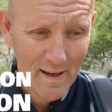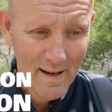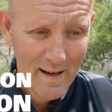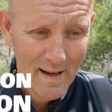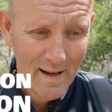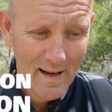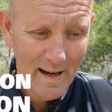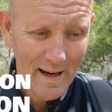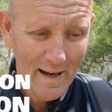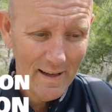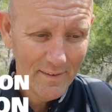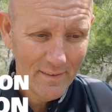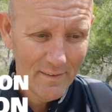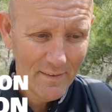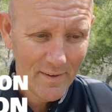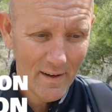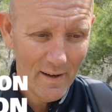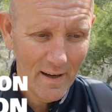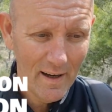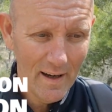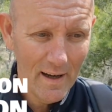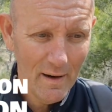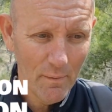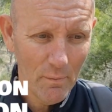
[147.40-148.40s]
And
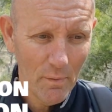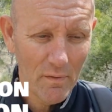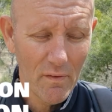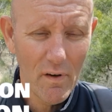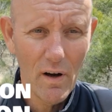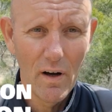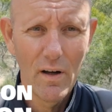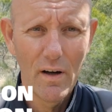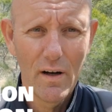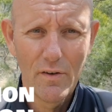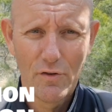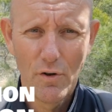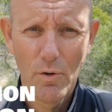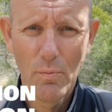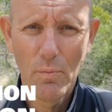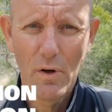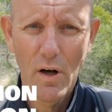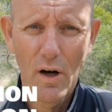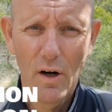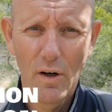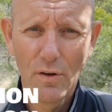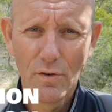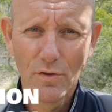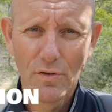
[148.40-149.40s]
uh, we've got our Zoom
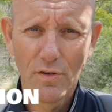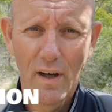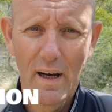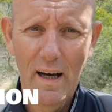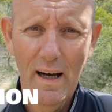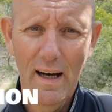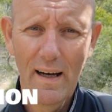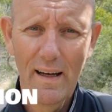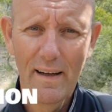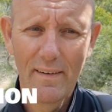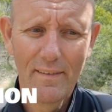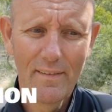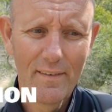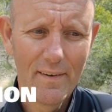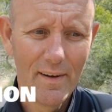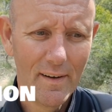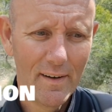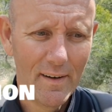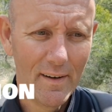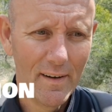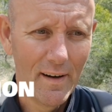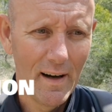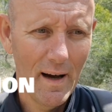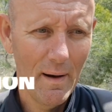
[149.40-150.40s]
calls, and
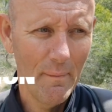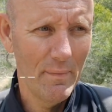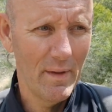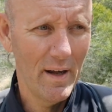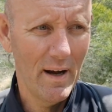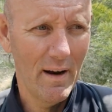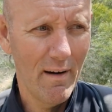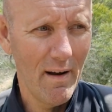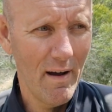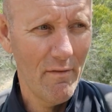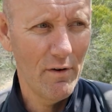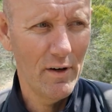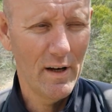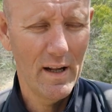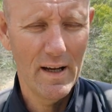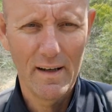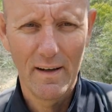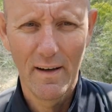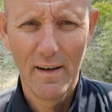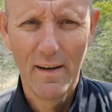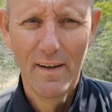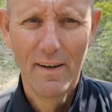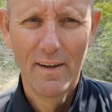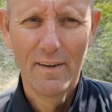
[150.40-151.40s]
I'm there every day
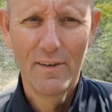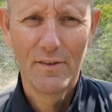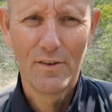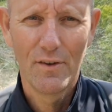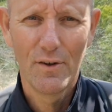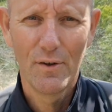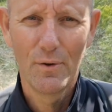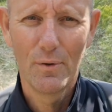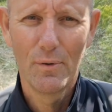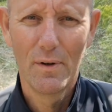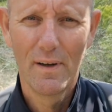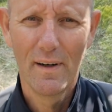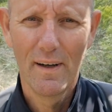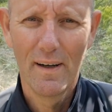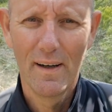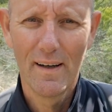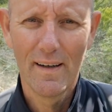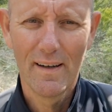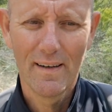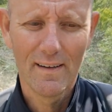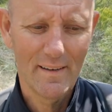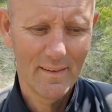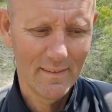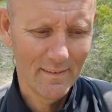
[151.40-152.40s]
to
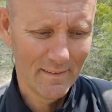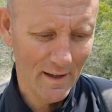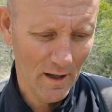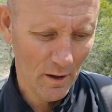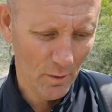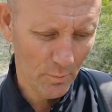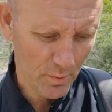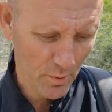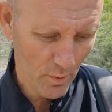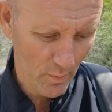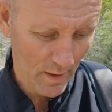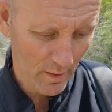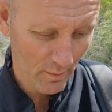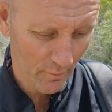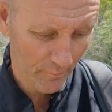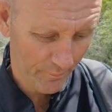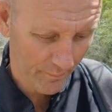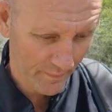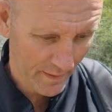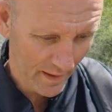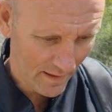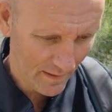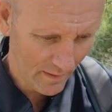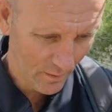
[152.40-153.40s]
uh, help you out
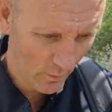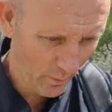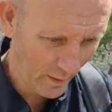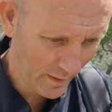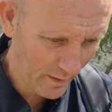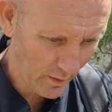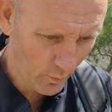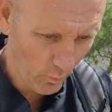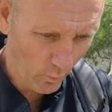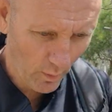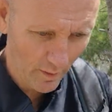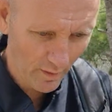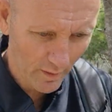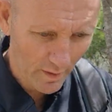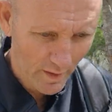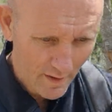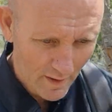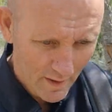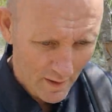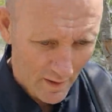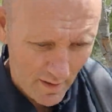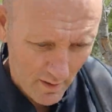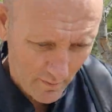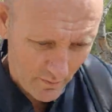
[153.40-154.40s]
any way you want.
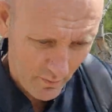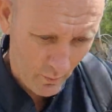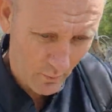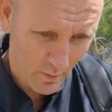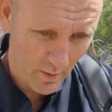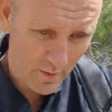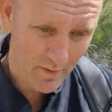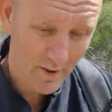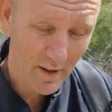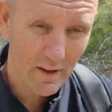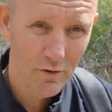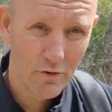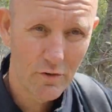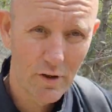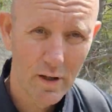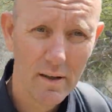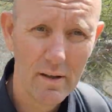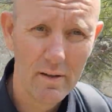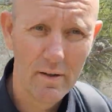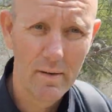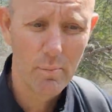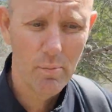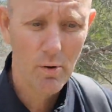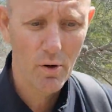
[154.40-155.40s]
If you want to take a trial
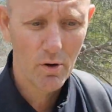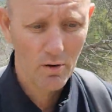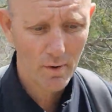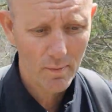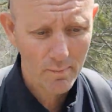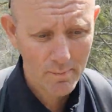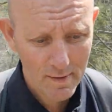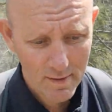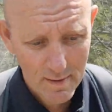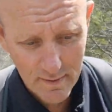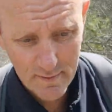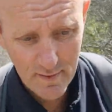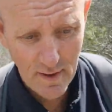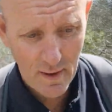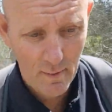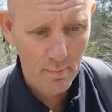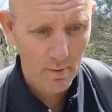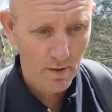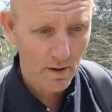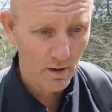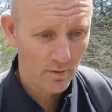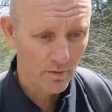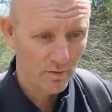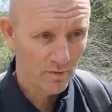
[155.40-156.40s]
of the program, it's down
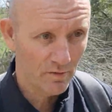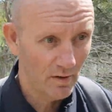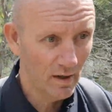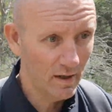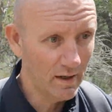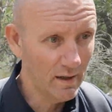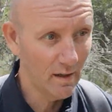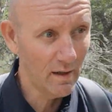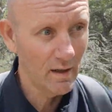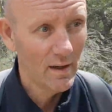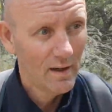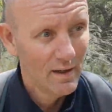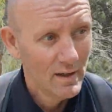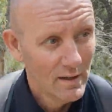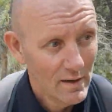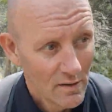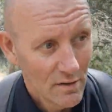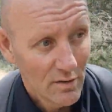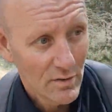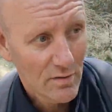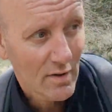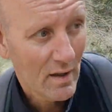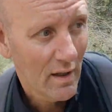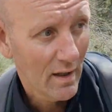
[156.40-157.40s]
below. There's a link.
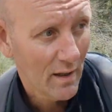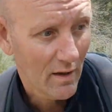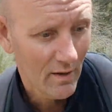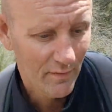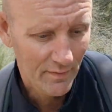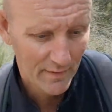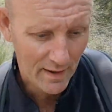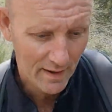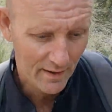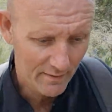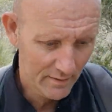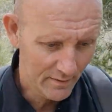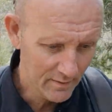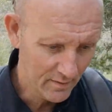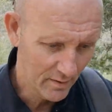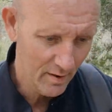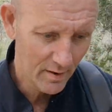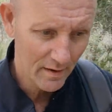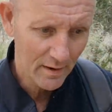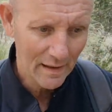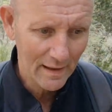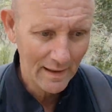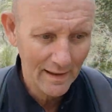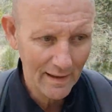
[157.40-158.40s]
Just click on that, and you
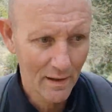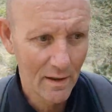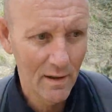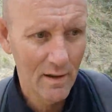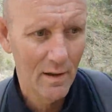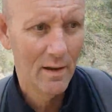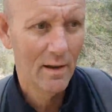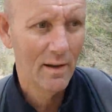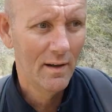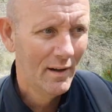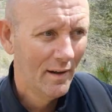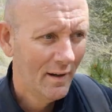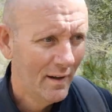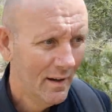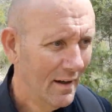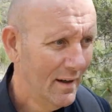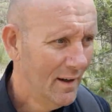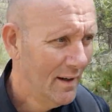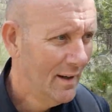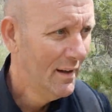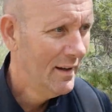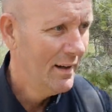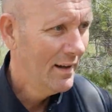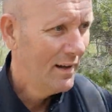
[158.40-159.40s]
can get a,
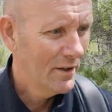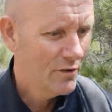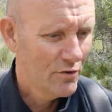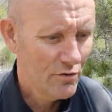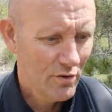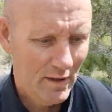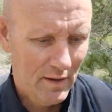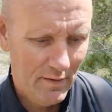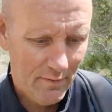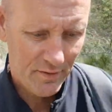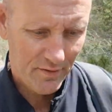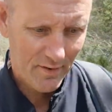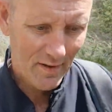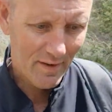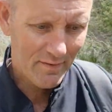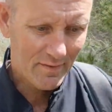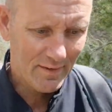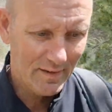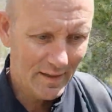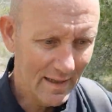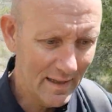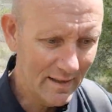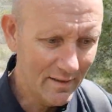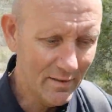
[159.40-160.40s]
a trial for
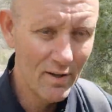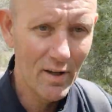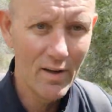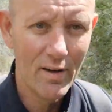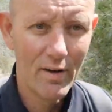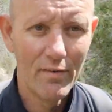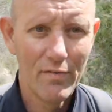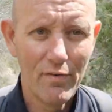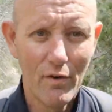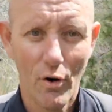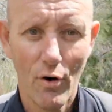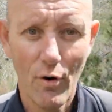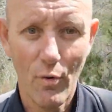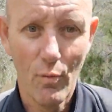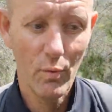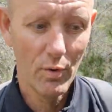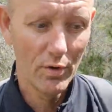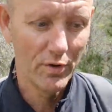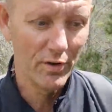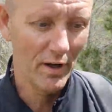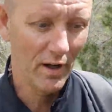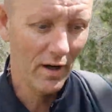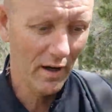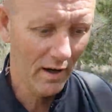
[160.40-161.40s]
seven days for
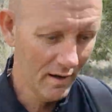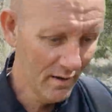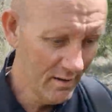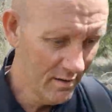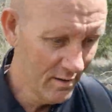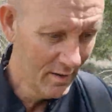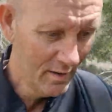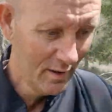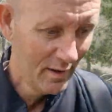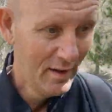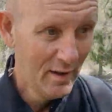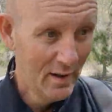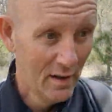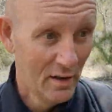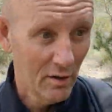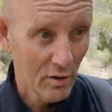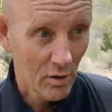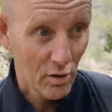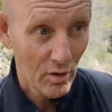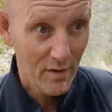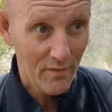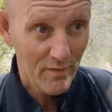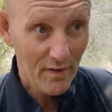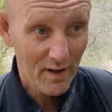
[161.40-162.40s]
$1.
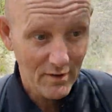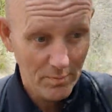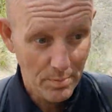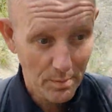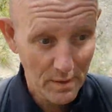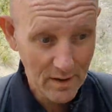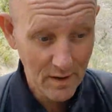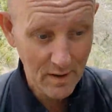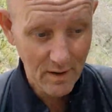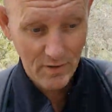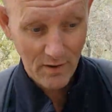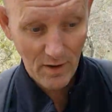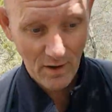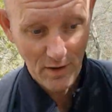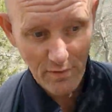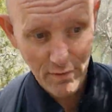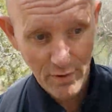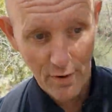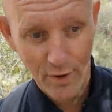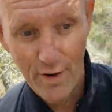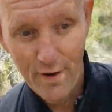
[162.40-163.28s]
Good investment in yourself.